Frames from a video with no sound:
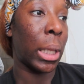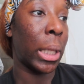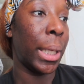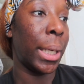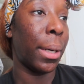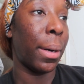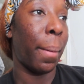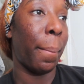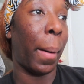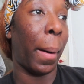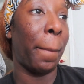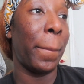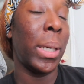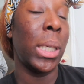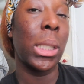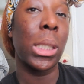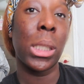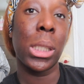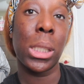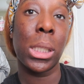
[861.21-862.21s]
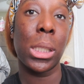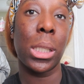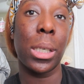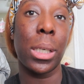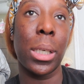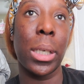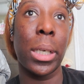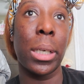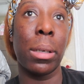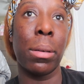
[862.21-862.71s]
cleaning up my meats and
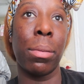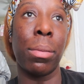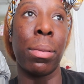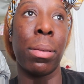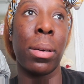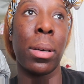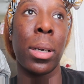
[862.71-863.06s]
stuff.